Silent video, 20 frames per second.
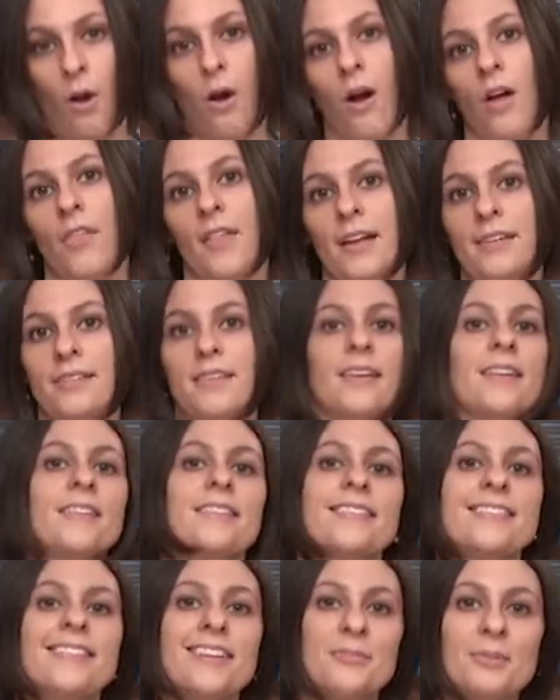All that does
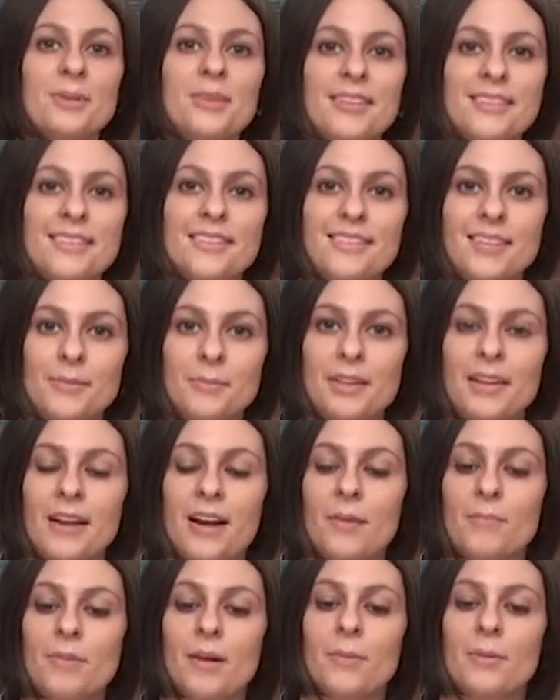is that releases some of the
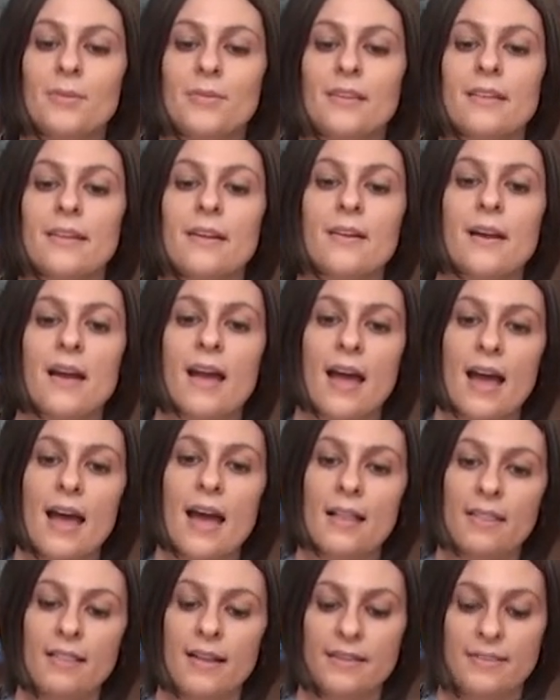air bubbles in there
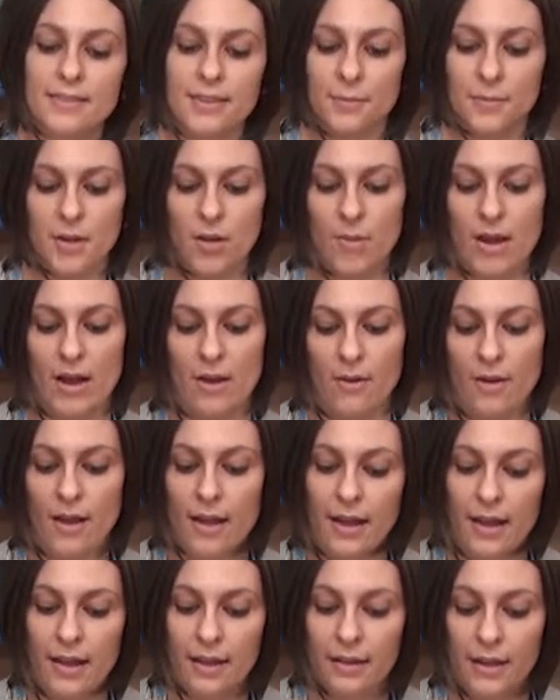and lets them come out
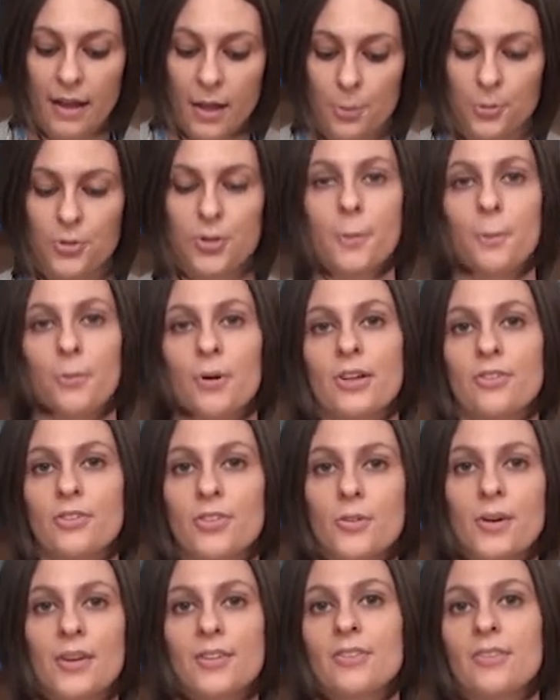and helps compress
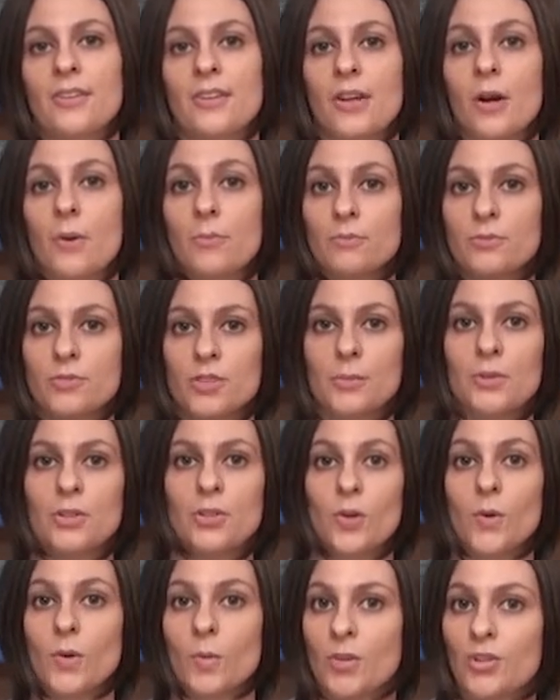the rest of the dough. So I'm going to
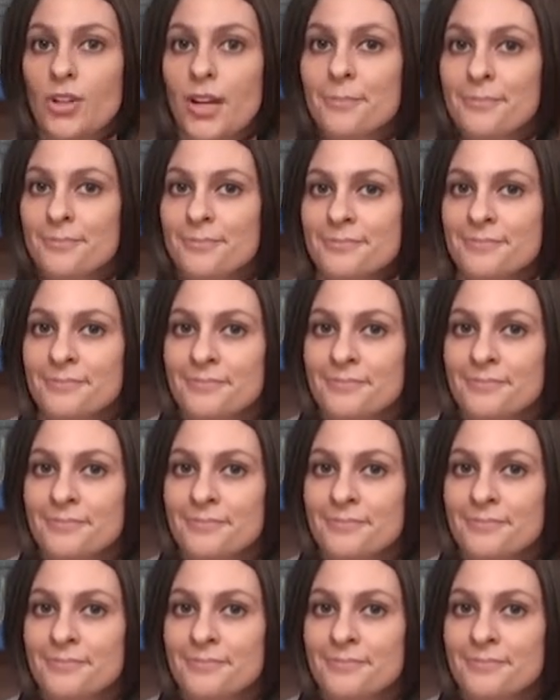do it one more time.